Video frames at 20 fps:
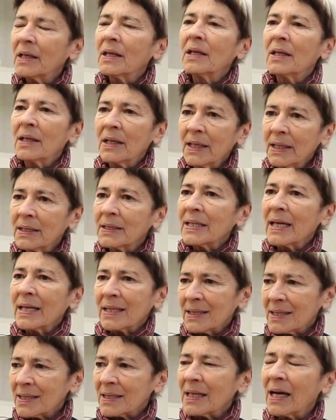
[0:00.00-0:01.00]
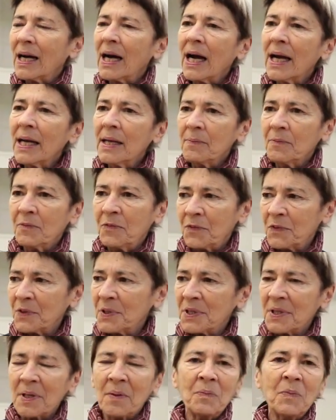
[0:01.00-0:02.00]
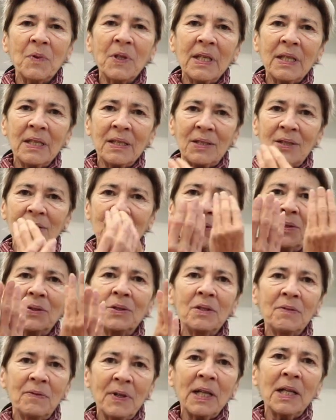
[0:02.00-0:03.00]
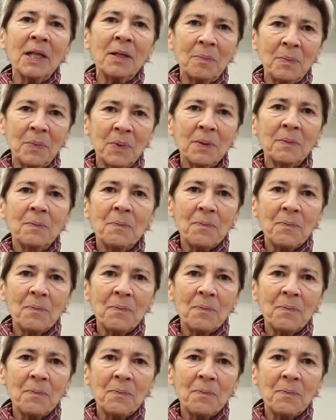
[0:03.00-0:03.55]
it takes time for something to develop.